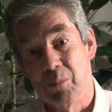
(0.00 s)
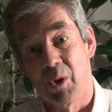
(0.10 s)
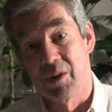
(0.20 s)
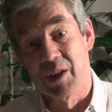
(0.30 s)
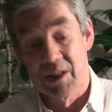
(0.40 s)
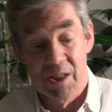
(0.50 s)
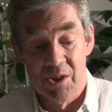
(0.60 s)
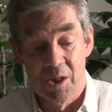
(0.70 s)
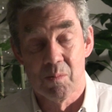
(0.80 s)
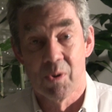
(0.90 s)
politics,
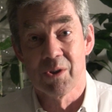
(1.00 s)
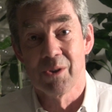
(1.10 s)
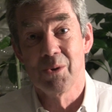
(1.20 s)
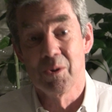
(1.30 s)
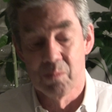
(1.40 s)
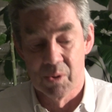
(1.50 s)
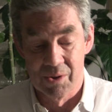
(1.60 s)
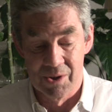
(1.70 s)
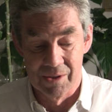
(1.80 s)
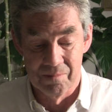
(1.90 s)
such as prostitution
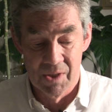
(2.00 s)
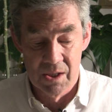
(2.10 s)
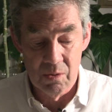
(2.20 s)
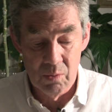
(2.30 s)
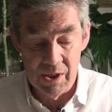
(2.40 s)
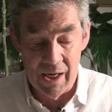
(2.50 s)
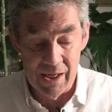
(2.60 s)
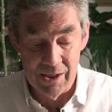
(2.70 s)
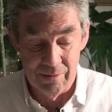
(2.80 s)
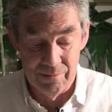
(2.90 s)
policy. So what
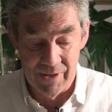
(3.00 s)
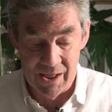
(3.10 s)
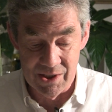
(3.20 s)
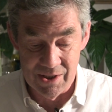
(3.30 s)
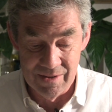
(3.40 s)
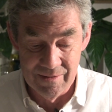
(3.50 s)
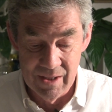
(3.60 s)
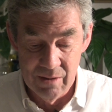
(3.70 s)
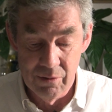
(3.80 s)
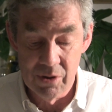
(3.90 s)
are the effects?
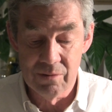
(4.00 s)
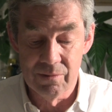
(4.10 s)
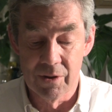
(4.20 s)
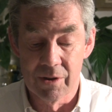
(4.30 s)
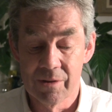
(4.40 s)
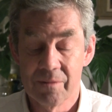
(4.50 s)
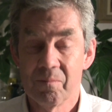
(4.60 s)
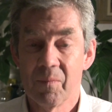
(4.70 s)
First of all,